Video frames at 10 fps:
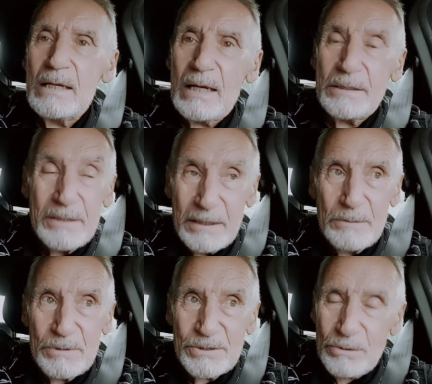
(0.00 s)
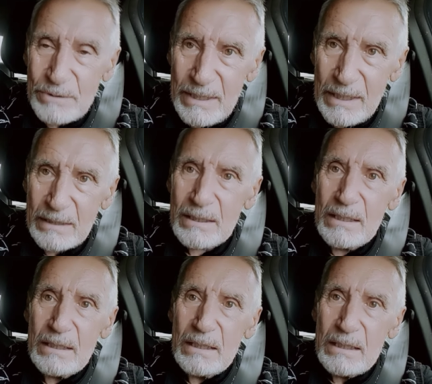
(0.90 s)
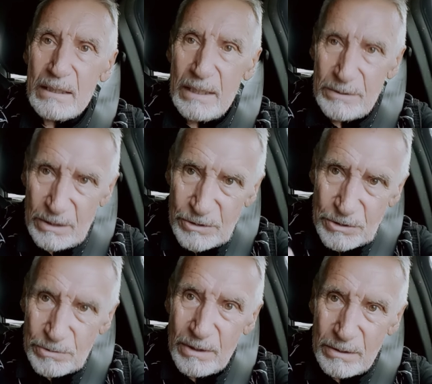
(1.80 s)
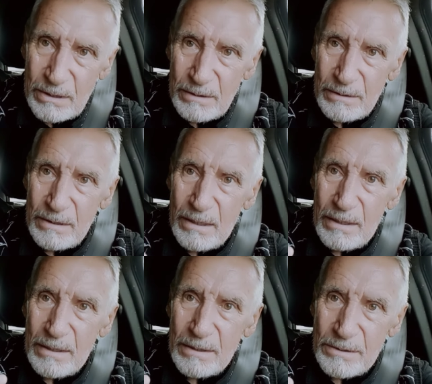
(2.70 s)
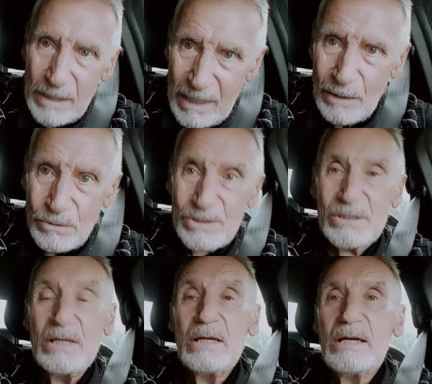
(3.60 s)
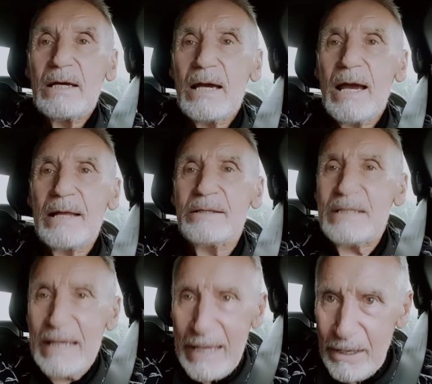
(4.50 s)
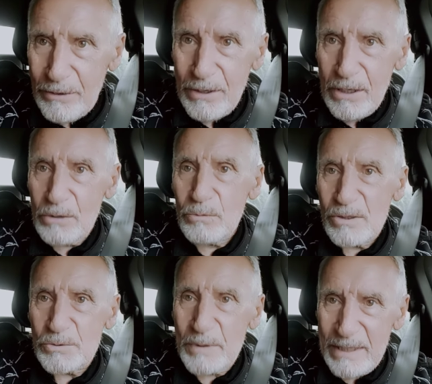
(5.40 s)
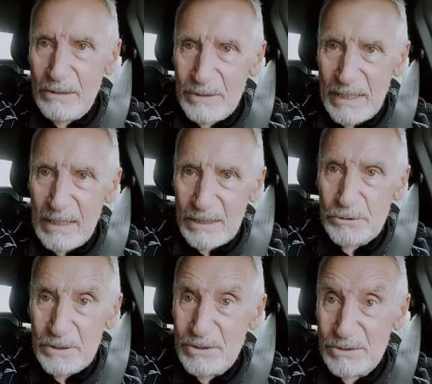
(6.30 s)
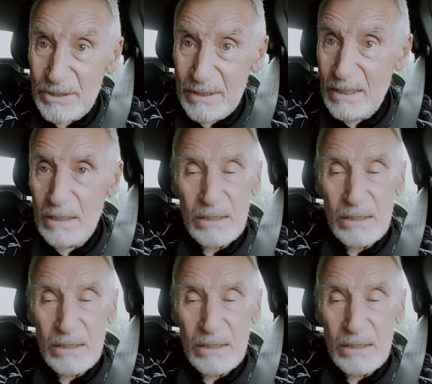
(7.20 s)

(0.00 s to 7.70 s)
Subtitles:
I think it was Odette. It had struck the house and the area was without electricity.